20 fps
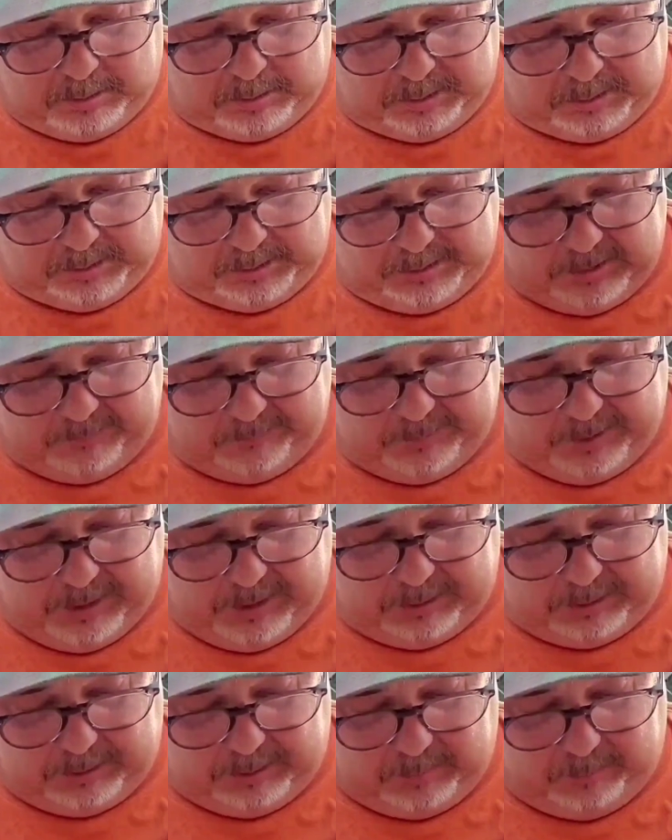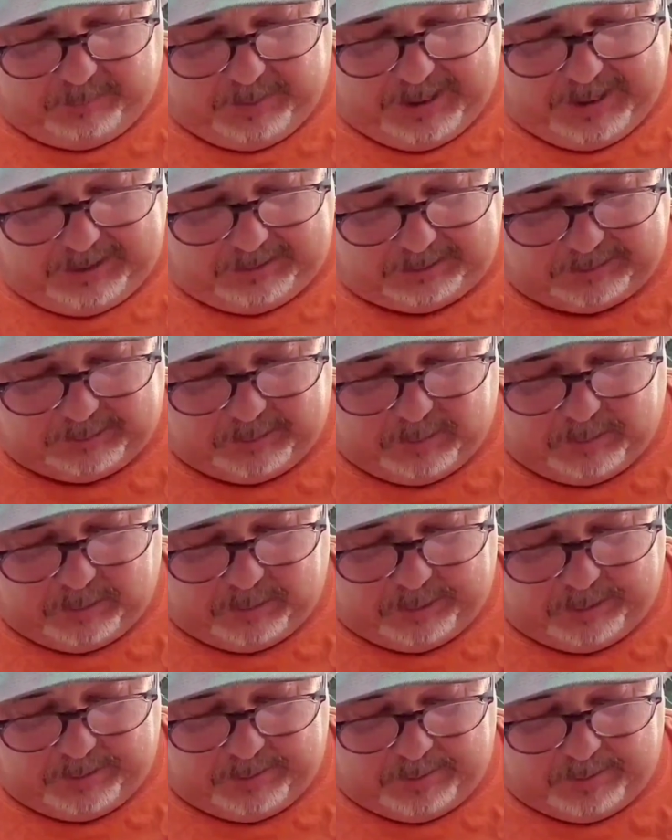Just to give y'all a little
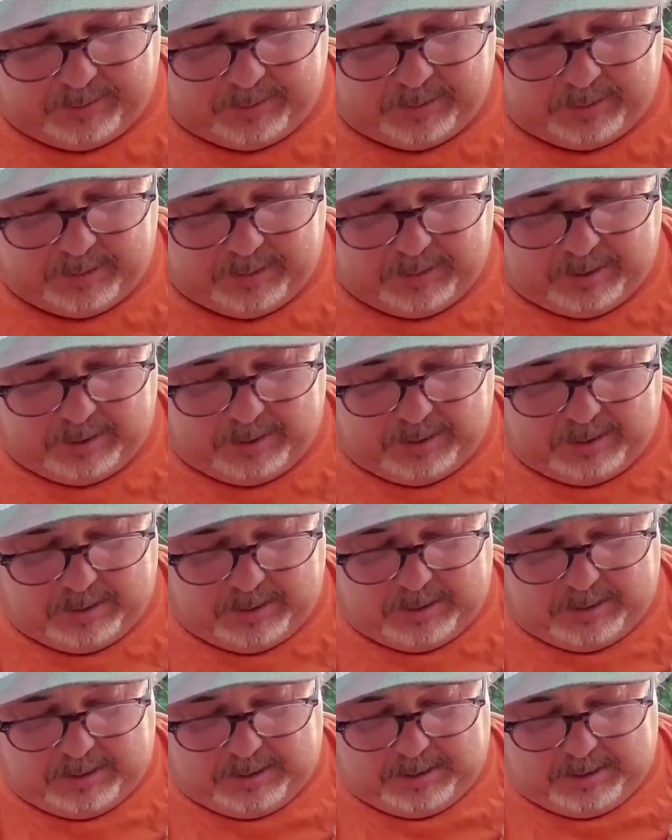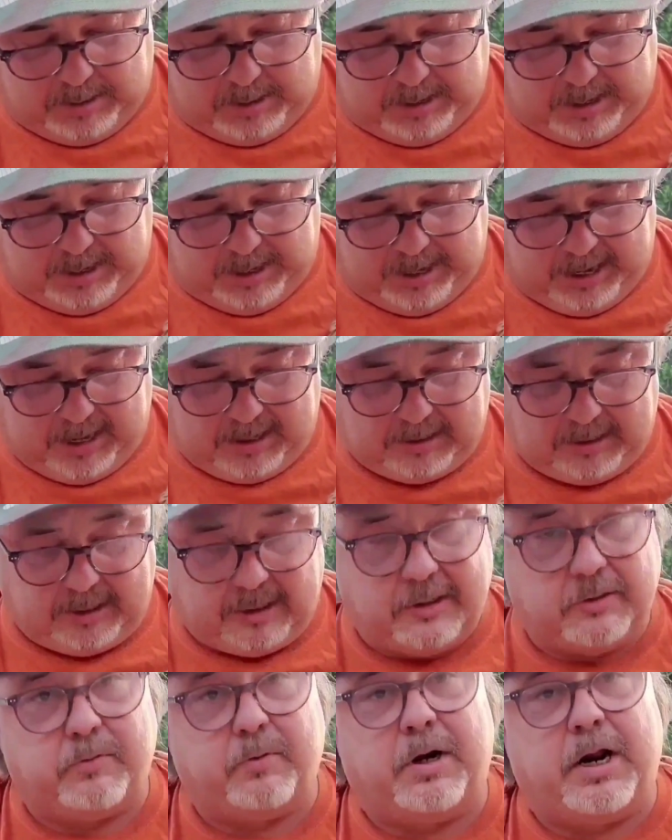backstory, I had
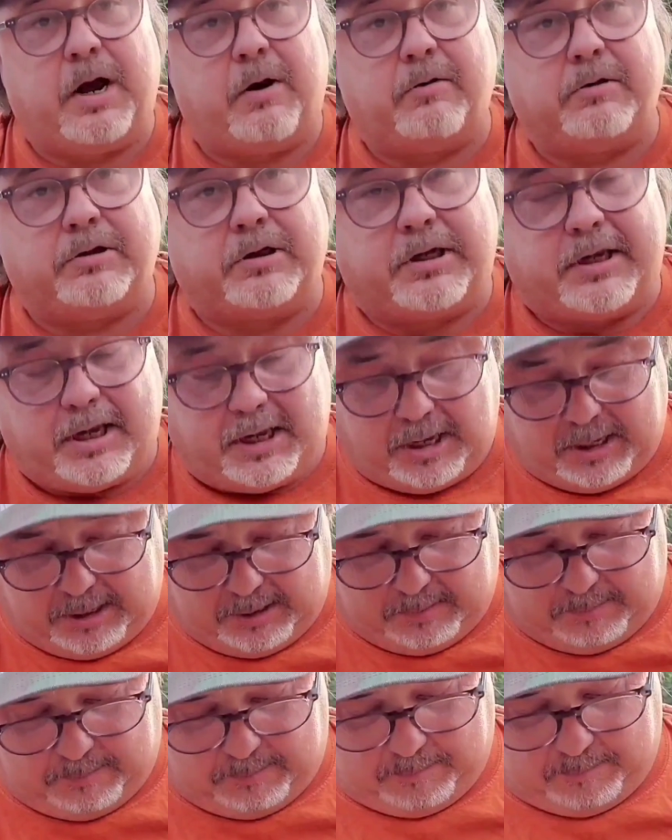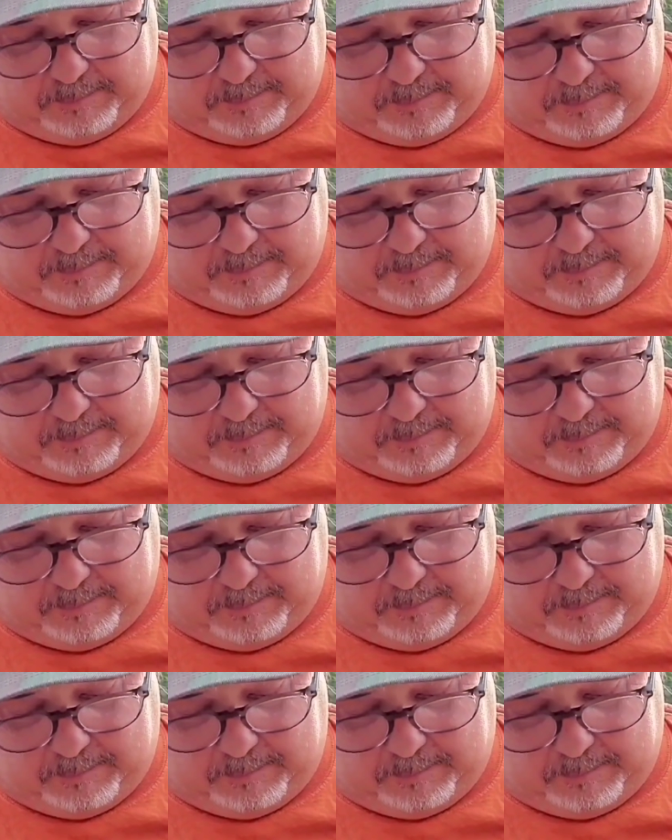these when I was a kid.